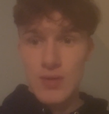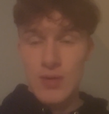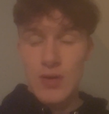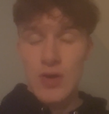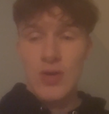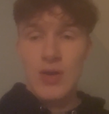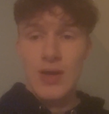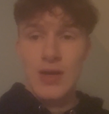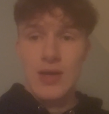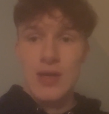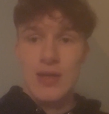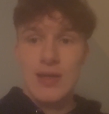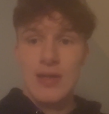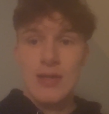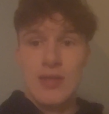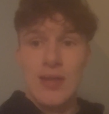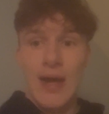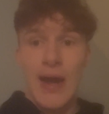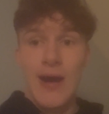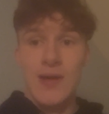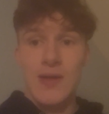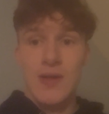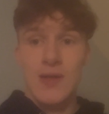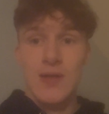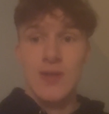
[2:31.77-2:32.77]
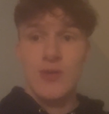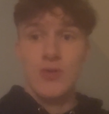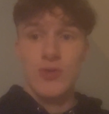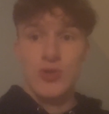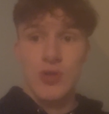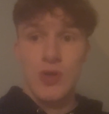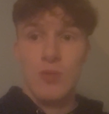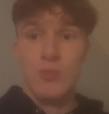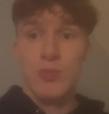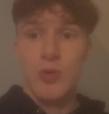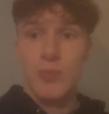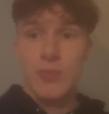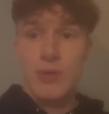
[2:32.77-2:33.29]
Like technically they're
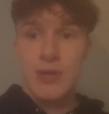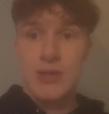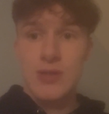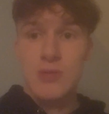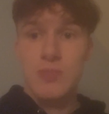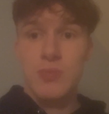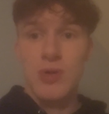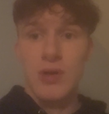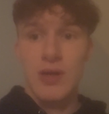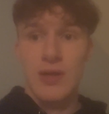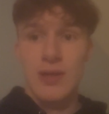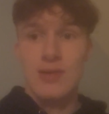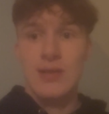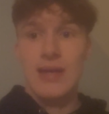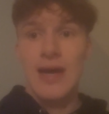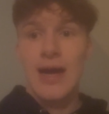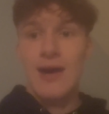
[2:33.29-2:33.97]
subdomains, but like they